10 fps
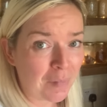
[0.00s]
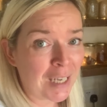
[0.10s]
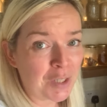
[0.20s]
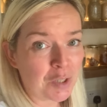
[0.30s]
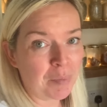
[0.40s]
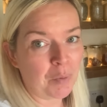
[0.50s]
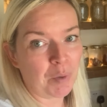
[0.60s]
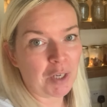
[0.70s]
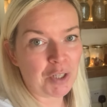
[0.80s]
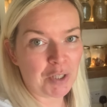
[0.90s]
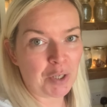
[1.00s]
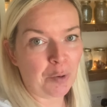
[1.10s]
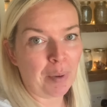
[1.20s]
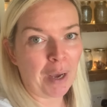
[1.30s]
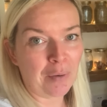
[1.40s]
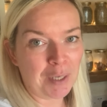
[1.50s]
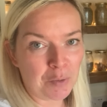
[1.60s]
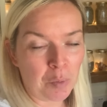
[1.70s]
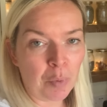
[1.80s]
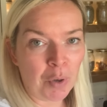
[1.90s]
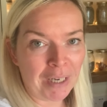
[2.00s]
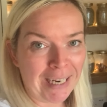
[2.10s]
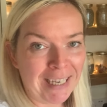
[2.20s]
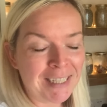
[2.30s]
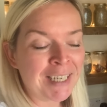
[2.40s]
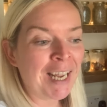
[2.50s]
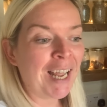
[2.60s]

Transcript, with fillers: it does mean we can just scoop it out into a bowl and eat.